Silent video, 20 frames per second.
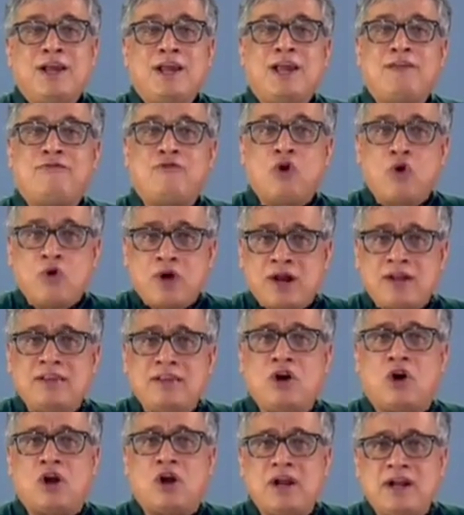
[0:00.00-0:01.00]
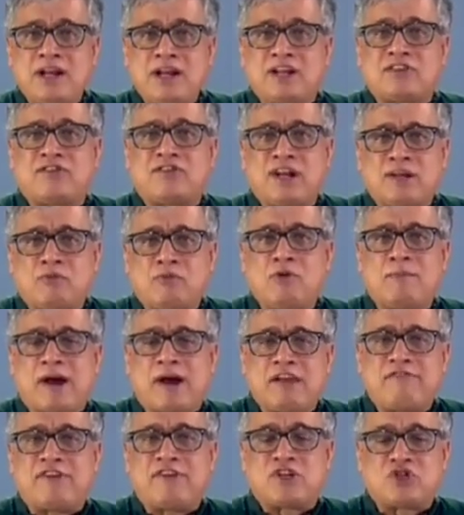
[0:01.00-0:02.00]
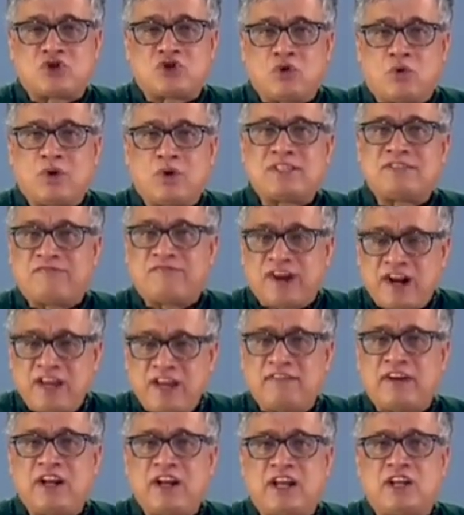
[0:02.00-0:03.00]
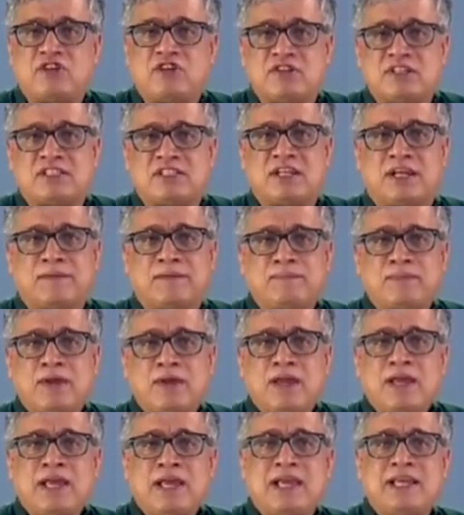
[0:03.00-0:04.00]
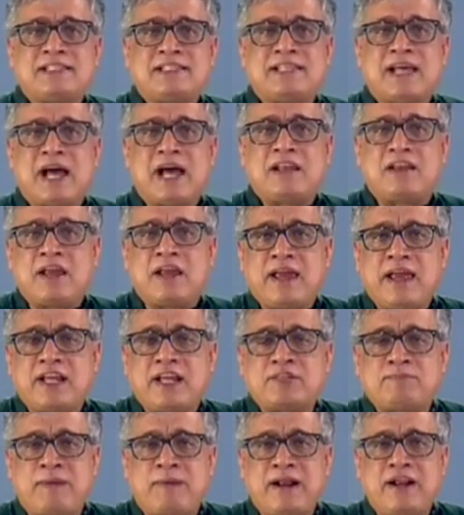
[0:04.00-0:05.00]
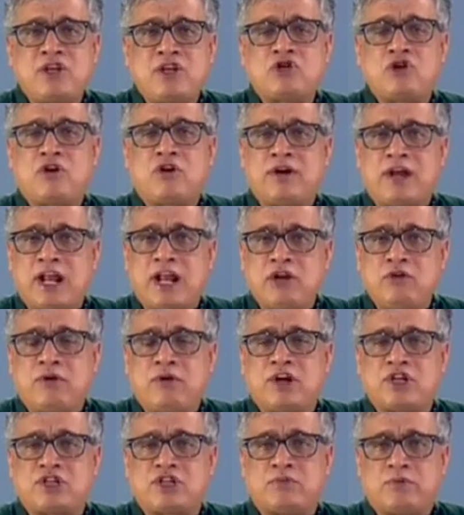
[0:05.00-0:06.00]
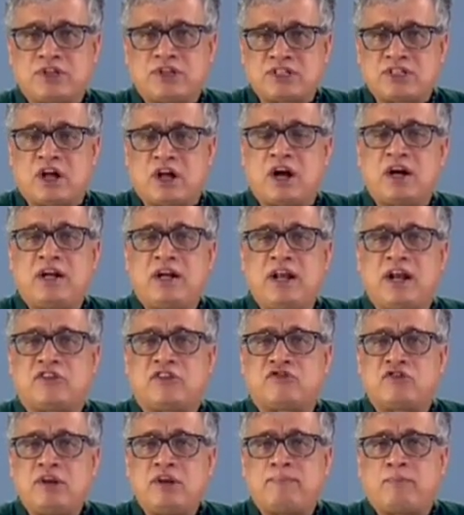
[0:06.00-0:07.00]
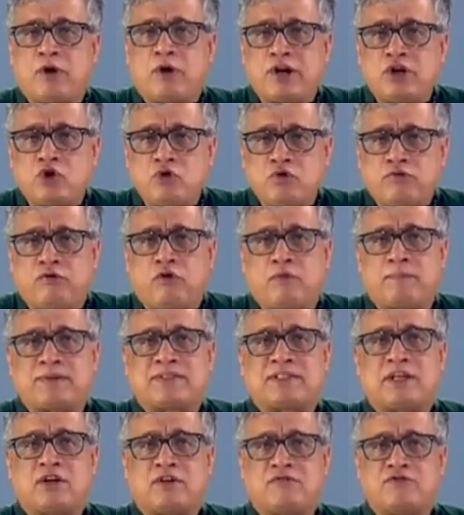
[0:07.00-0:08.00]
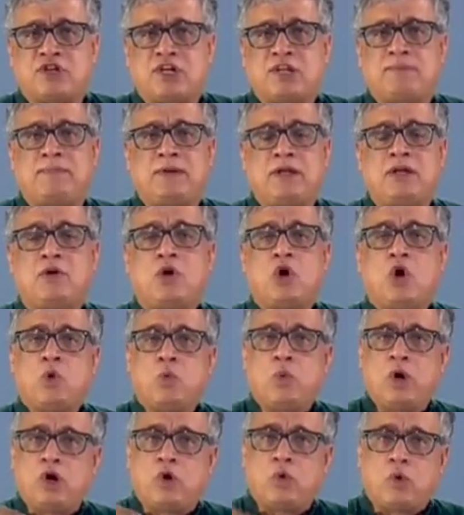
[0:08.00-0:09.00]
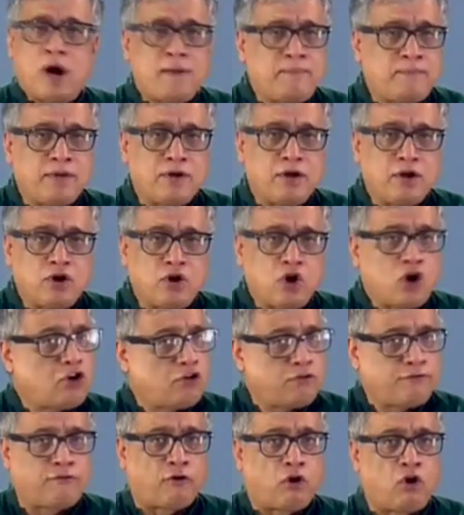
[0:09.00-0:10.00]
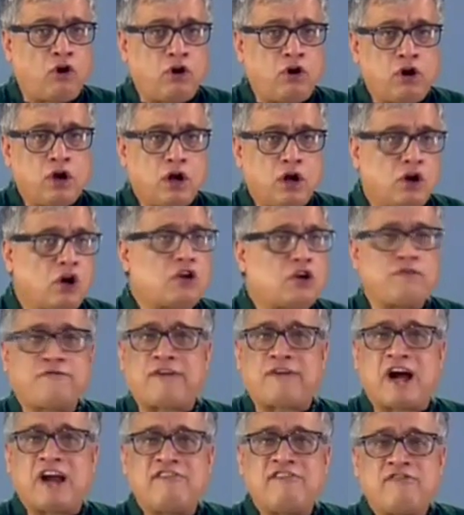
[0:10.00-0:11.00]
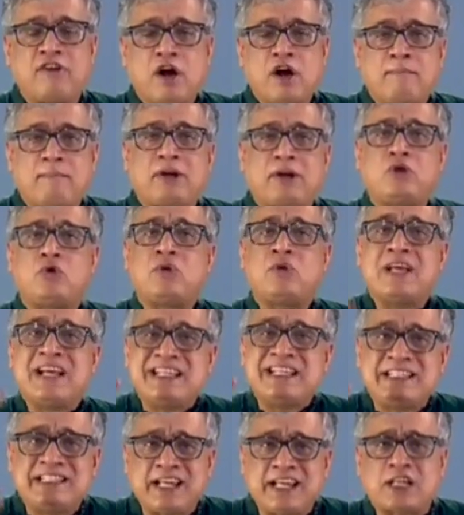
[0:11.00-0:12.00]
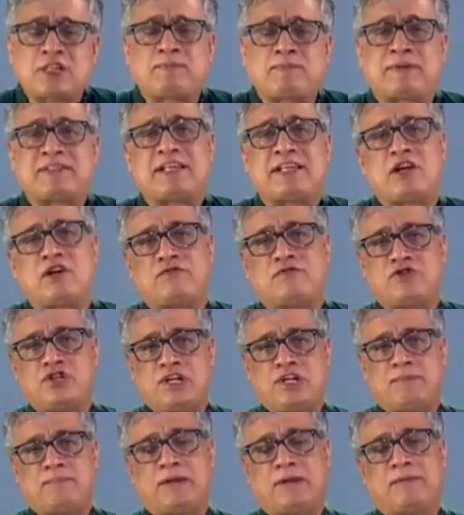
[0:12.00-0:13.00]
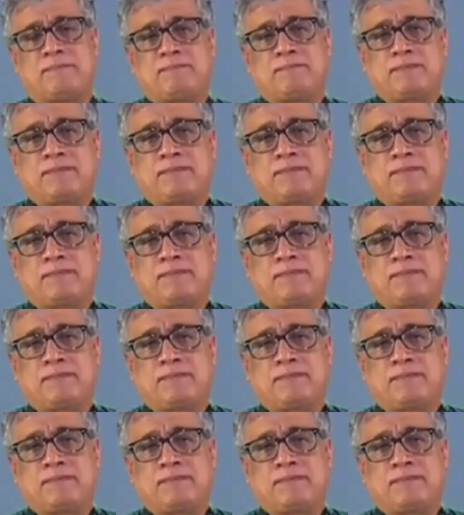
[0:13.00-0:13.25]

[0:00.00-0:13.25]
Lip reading: If you look at the All India Trinamool manifesto, what's very, very interesting is that expenditure on education, which is currently at 3.24% of GDP, will go up, not to 4, not to 5, but to 6% of GDP.